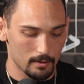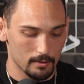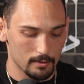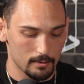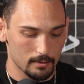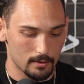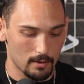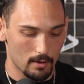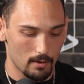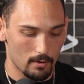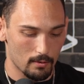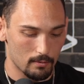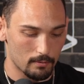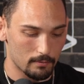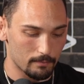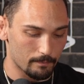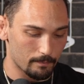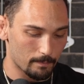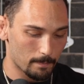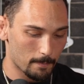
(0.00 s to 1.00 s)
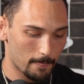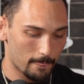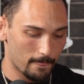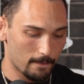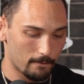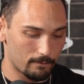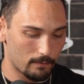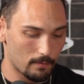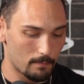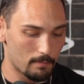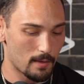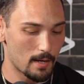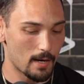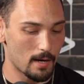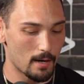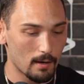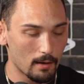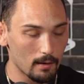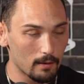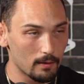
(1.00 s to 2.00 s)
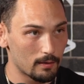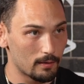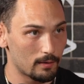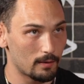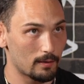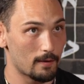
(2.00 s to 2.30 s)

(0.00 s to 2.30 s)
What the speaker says: So from there,